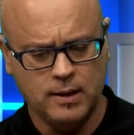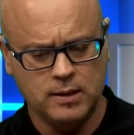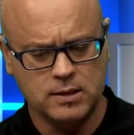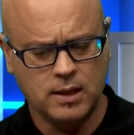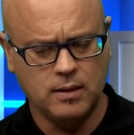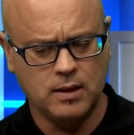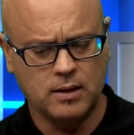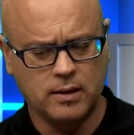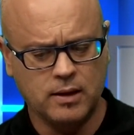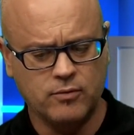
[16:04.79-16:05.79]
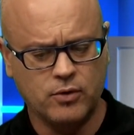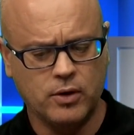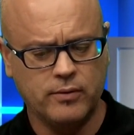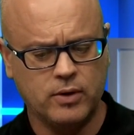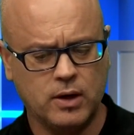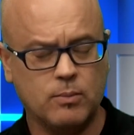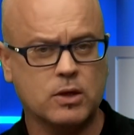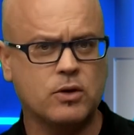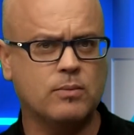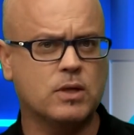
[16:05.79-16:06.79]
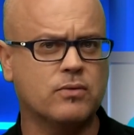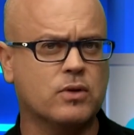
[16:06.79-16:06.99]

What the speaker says: In saying that, I think Forever in My Dreams